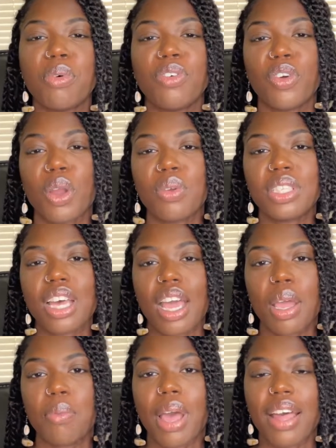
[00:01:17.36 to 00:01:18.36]
before we
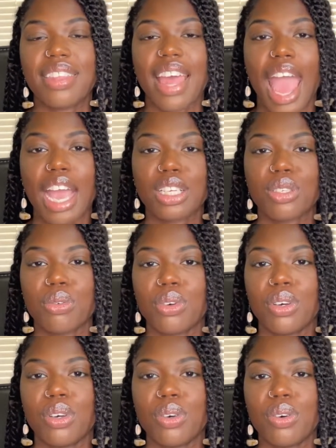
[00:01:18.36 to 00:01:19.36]
talk about the
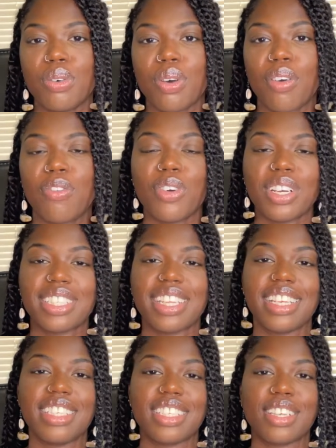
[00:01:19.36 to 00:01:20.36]
actual 4
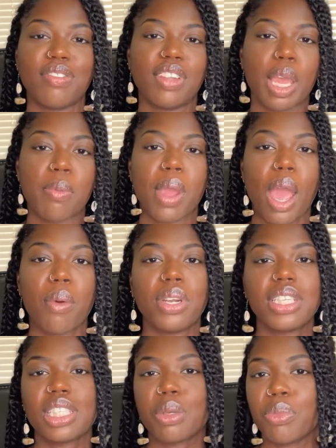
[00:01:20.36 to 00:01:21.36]
stages of labor, I
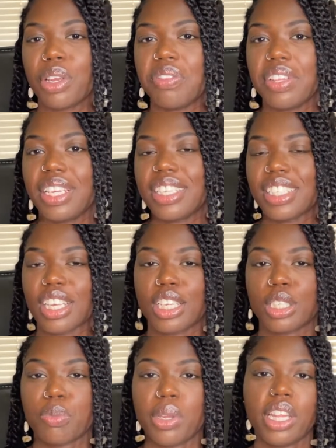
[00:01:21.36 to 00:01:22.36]
wanted to briefly
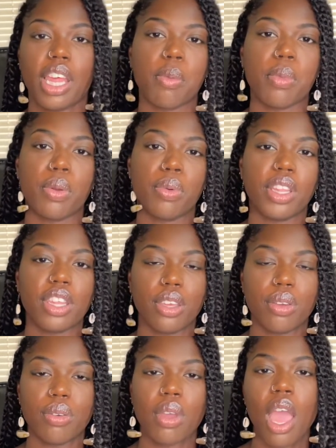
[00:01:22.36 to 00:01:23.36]
discuss pre-labor with you.